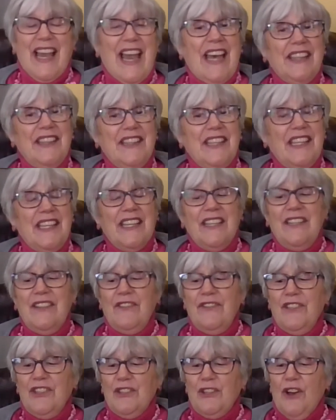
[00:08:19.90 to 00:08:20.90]
At the end
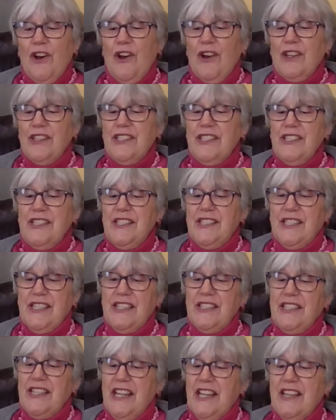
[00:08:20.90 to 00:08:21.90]
of a long
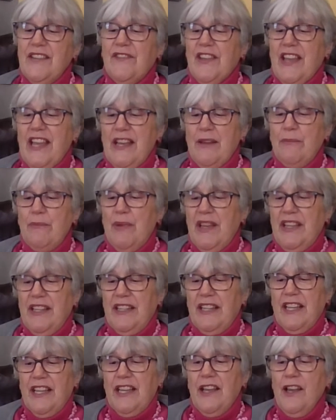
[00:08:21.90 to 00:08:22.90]
Sunday of
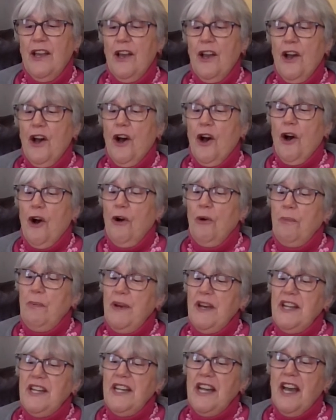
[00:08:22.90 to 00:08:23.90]
campaigning,
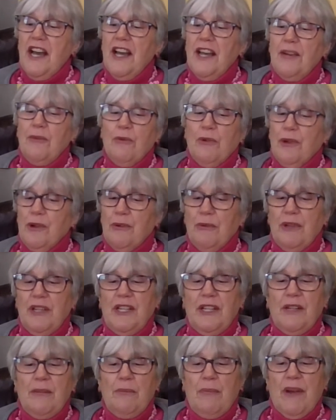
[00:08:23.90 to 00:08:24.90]
Opa and I were
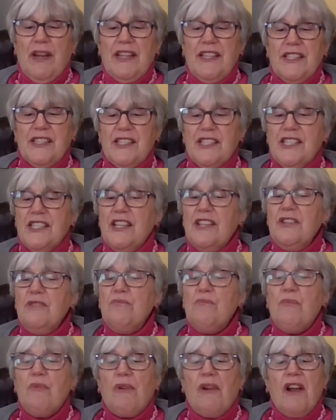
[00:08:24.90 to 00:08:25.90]
greeted by a
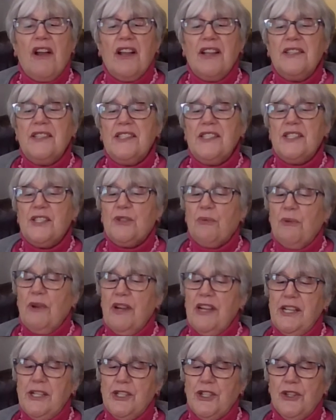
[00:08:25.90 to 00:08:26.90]
sun-bronzed
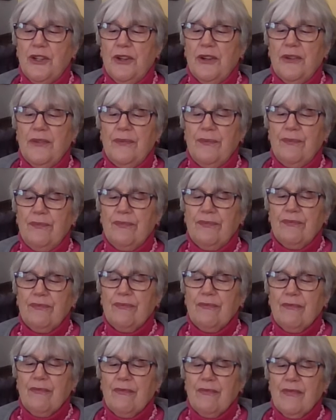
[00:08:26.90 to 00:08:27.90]
rancher.
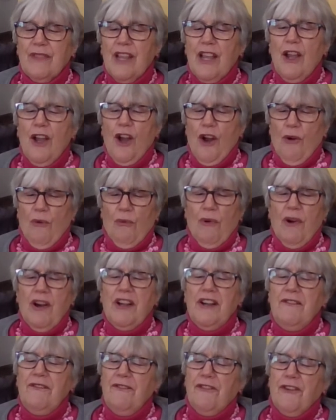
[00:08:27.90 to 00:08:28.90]

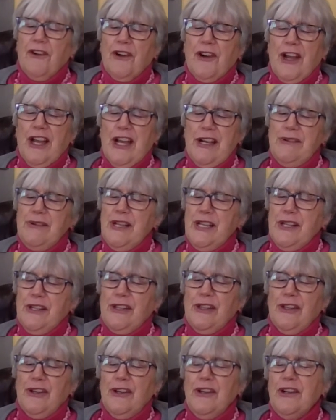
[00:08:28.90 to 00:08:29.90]
"Running for county
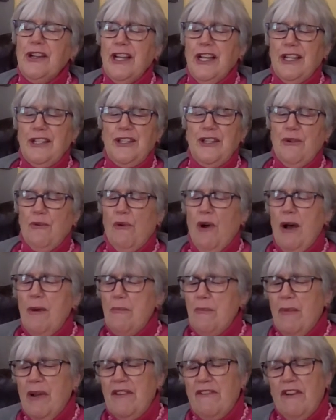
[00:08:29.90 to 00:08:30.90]
clerk and you
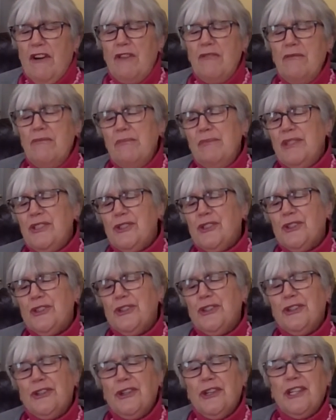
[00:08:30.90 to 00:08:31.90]
want my vote,
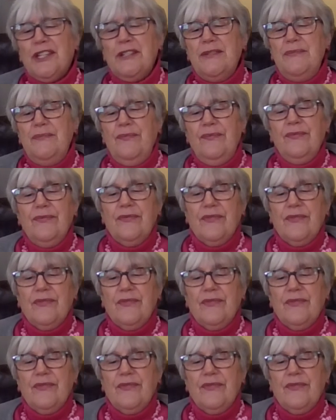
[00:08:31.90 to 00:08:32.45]
Mr. Dercum?